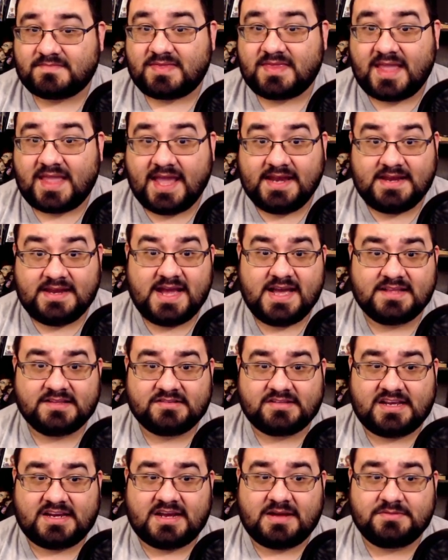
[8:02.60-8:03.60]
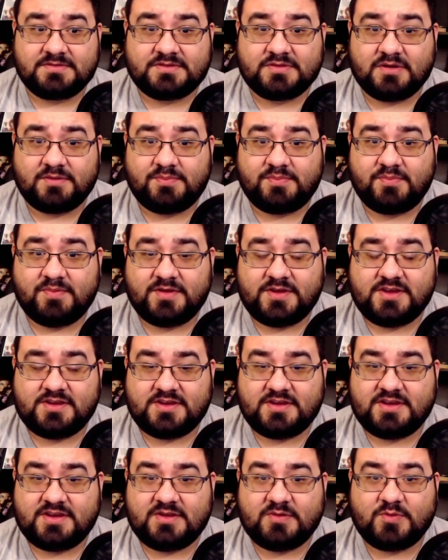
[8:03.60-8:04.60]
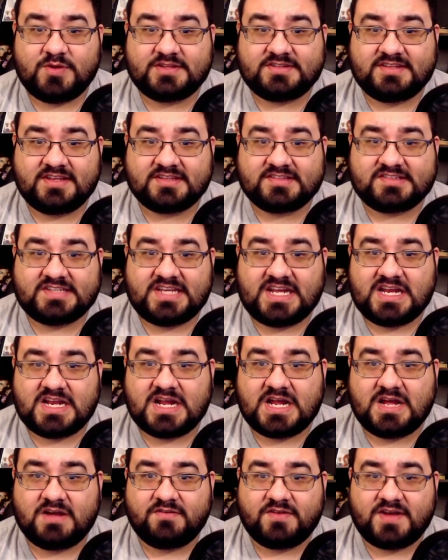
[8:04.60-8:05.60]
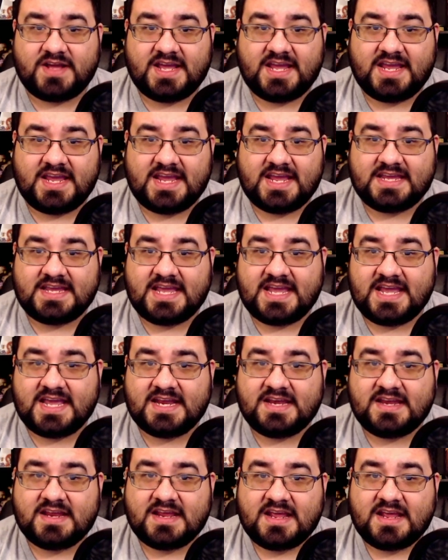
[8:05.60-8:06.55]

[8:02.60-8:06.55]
it does. It comes to we see a scene of a kid